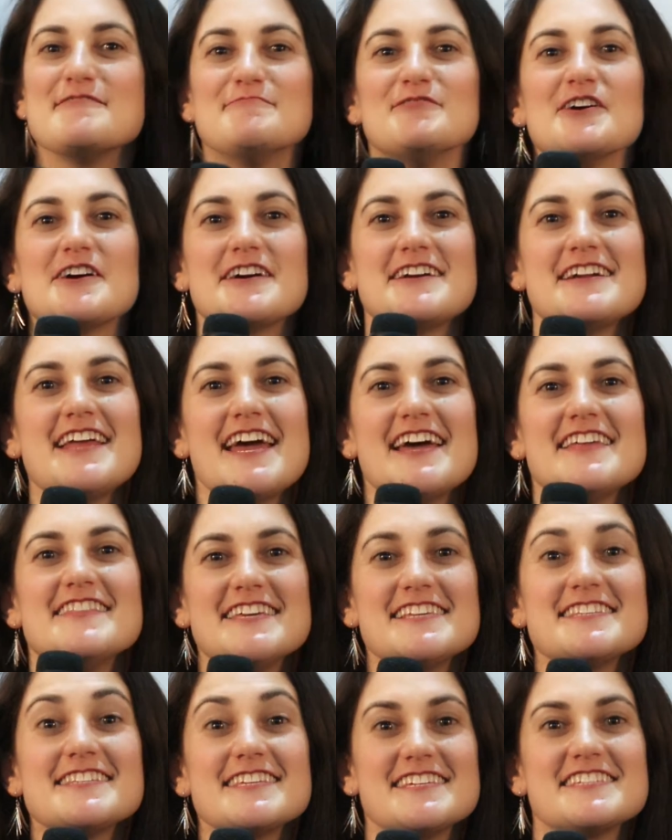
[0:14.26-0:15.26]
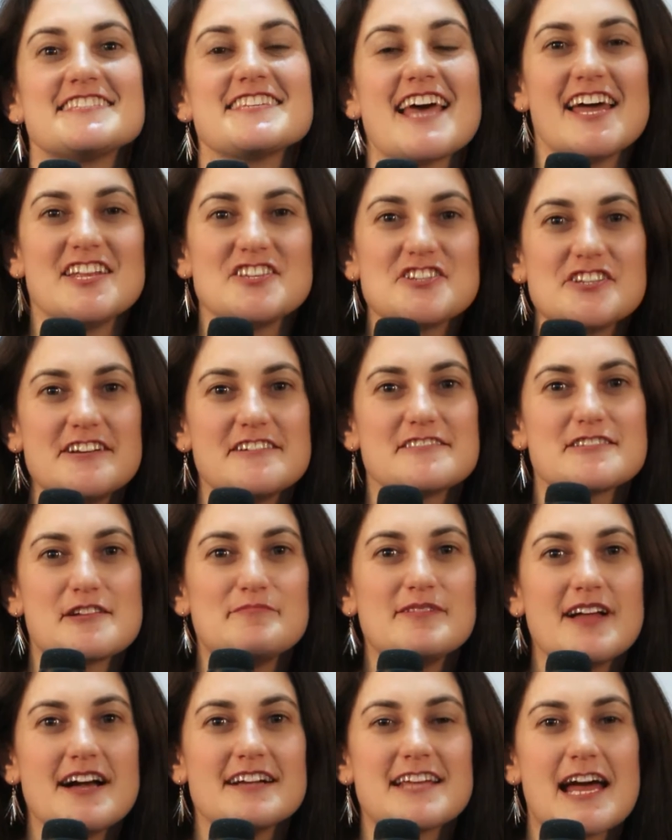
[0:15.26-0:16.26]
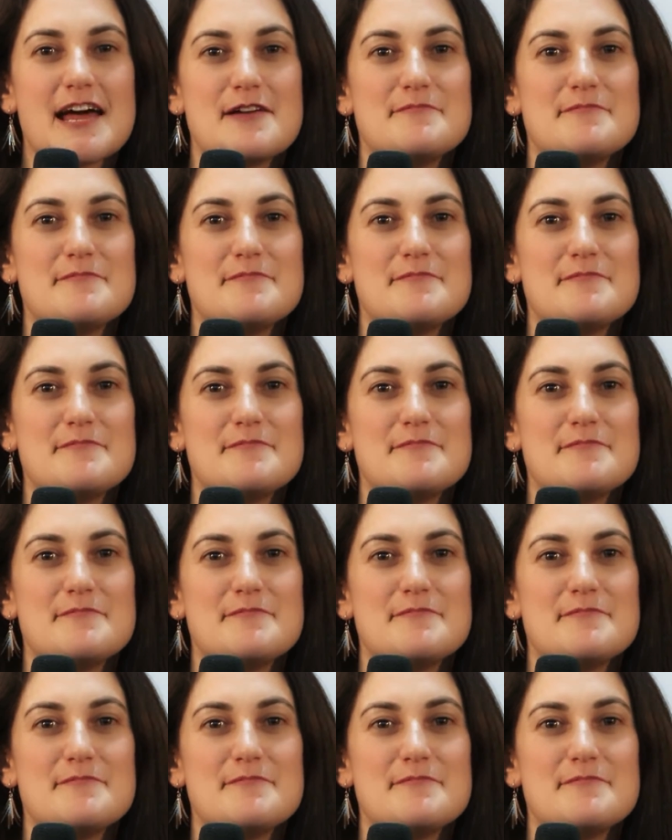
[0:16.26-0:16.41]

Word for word: I'm Lauren, and this is Engineers Unplugged.